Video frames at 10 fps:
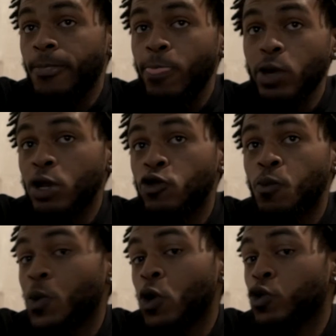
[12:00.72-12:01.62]
had a
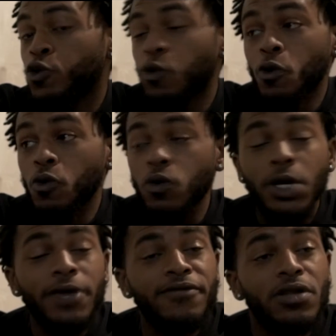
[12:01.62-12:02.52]
small school. It
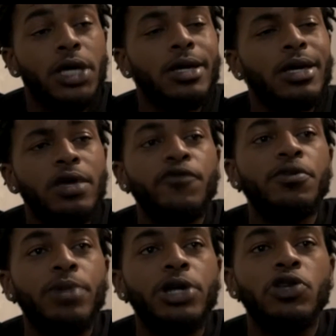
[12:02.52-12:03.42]
felt like
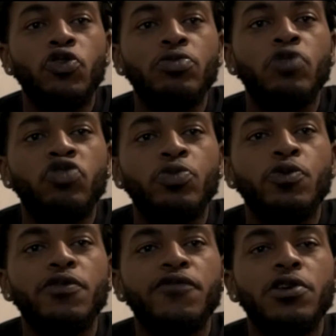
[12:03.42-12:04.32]
everybody knew my woman was
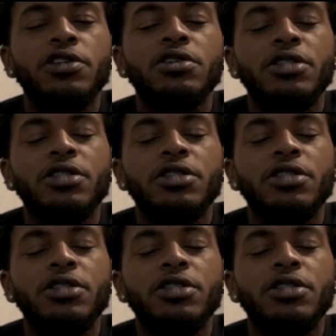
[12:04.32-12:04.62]
fucking this nigga.